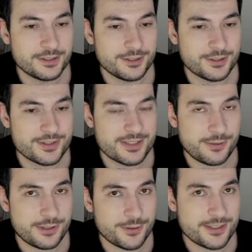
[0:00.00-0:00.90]
because
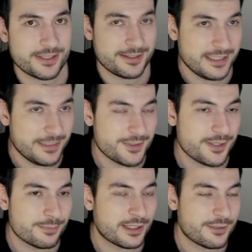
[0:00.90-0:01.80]
Terragosa keeps
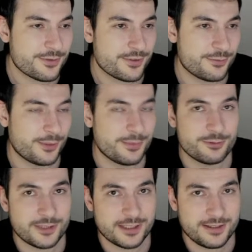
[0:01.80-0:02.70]
the buffs from
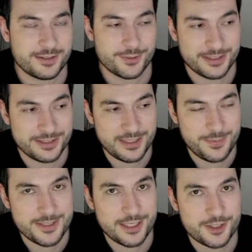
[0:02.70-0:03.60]
the fight, so it
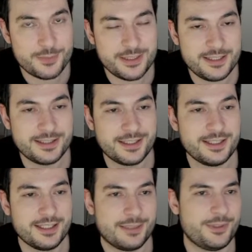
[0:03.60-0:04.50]
keeps the HP.
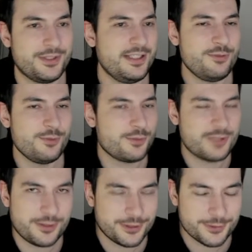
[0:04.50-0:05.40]
But even with
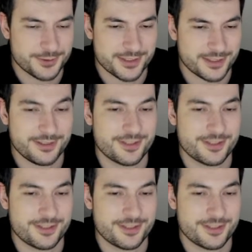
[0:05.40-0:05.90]
Terragosa,